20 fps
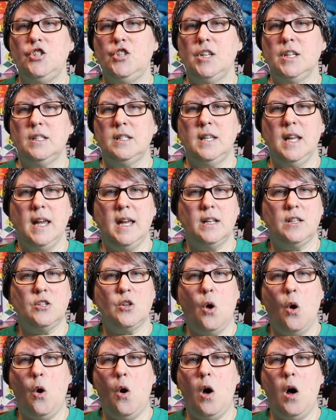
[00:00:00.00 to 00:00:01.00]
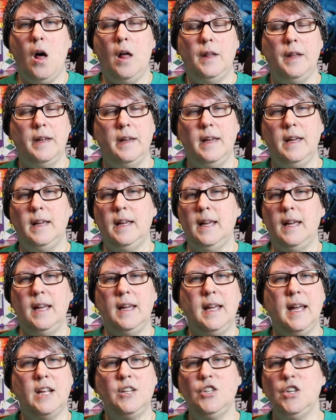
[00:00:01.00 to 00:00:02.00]
just hits all, it,
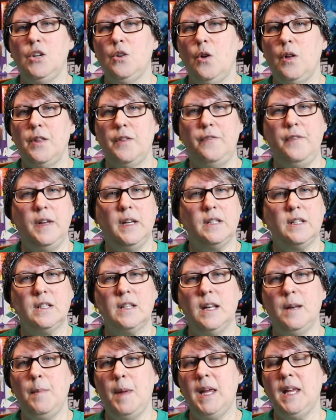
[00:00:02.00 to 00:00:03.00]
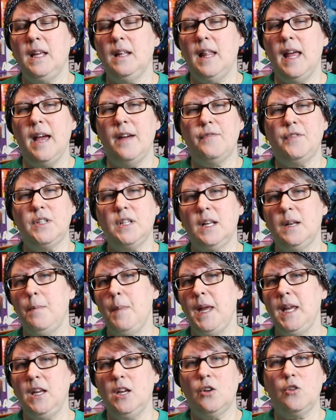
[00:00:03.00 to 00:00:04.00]
it gets you in all the feels. It's going to make you laugh. It's going to
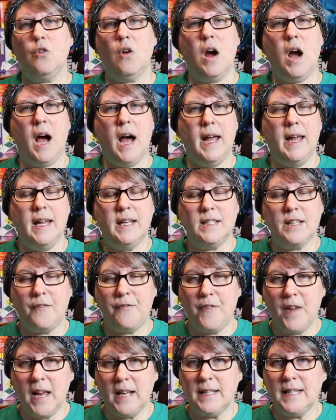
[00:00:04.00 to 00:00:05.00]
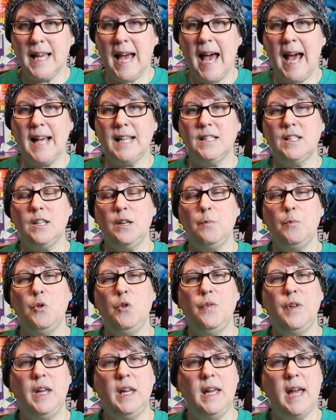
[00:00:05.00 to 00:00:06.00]
make you cry. It's a fantastic
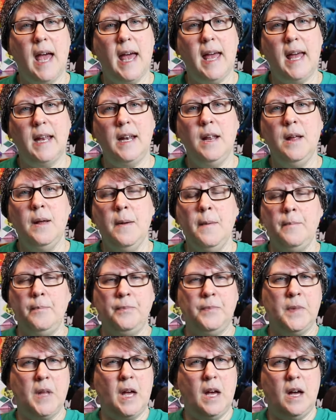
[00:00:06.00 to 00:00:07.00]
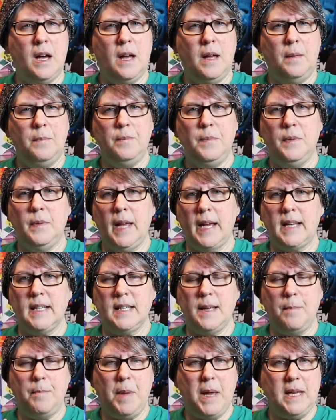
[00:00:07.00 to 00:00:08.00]
movie. And uh, like I
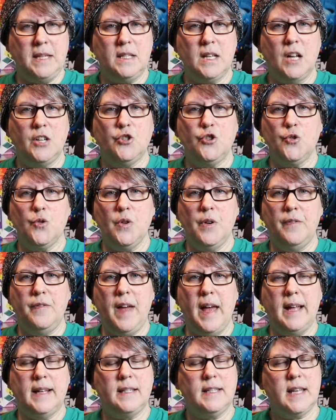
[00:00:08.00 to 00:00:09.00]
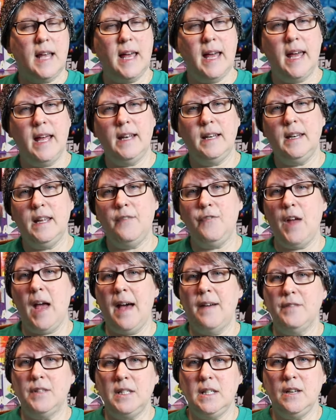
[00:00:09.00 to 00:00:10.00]
said, based on true events. And if you
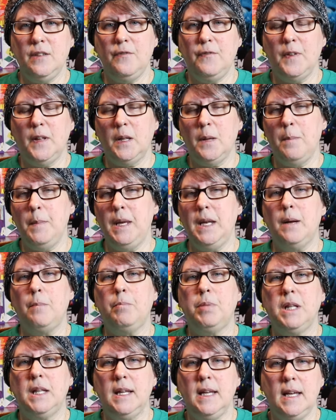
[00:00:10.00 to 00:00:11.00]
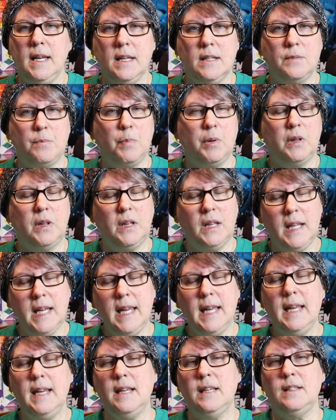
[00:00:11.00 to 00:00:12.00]
haven't seen Philomena, please,
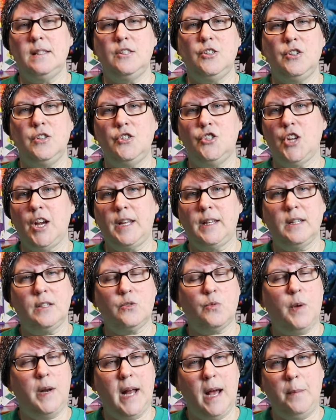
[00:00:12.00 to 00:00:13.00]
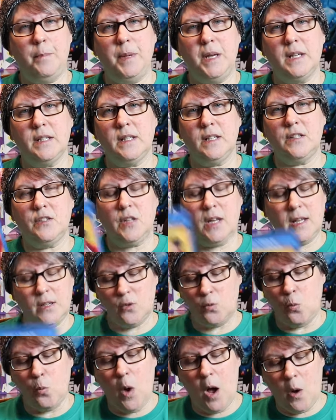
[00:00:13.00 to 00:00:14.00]
please check this one out because it's,
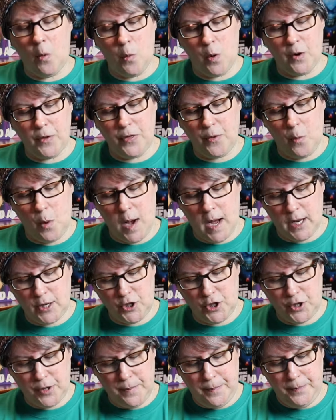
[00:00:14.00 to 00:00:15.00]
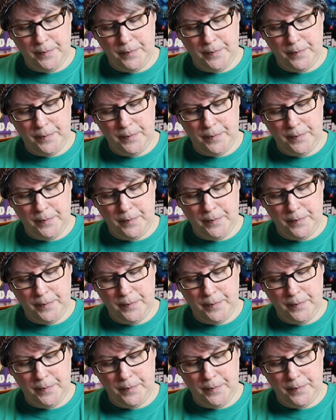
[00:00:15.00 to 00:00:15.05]
it's well worth the watch.